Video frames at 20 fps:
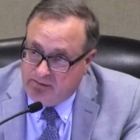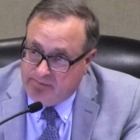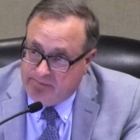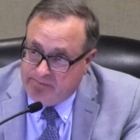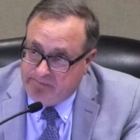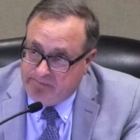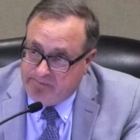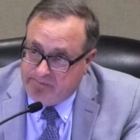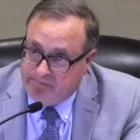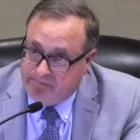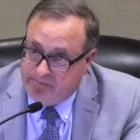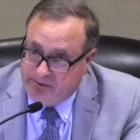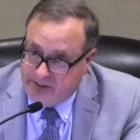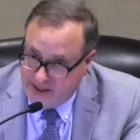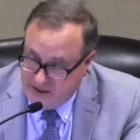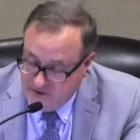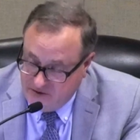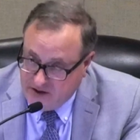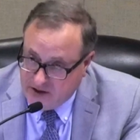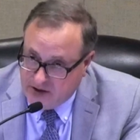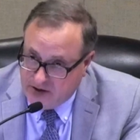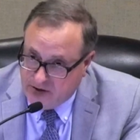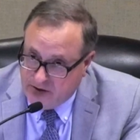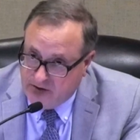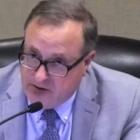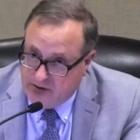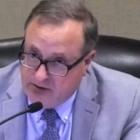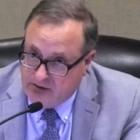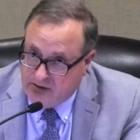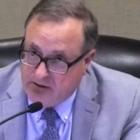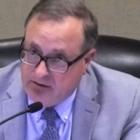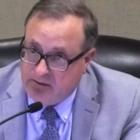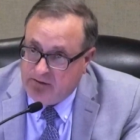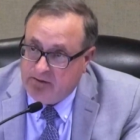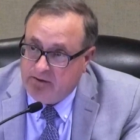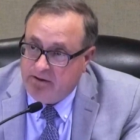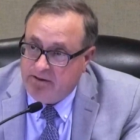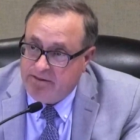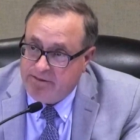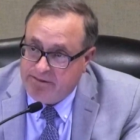This year,
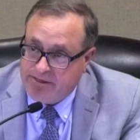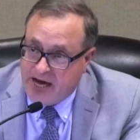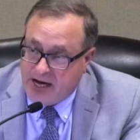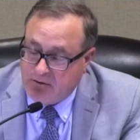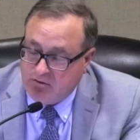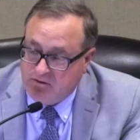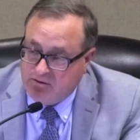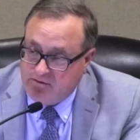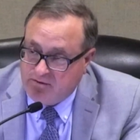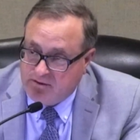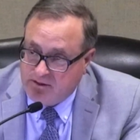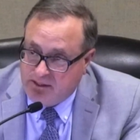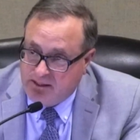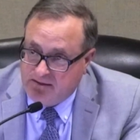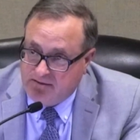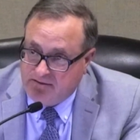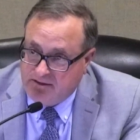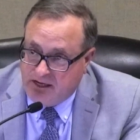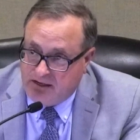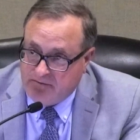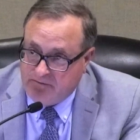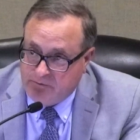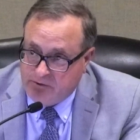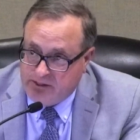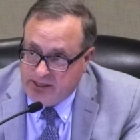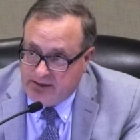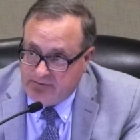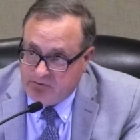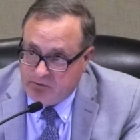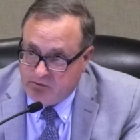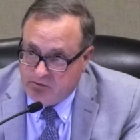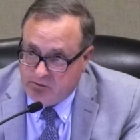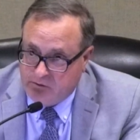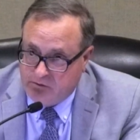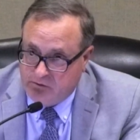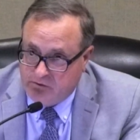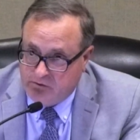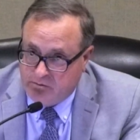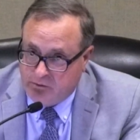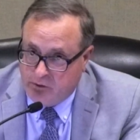thousands of kids got free after-school
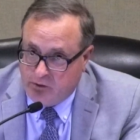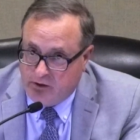support.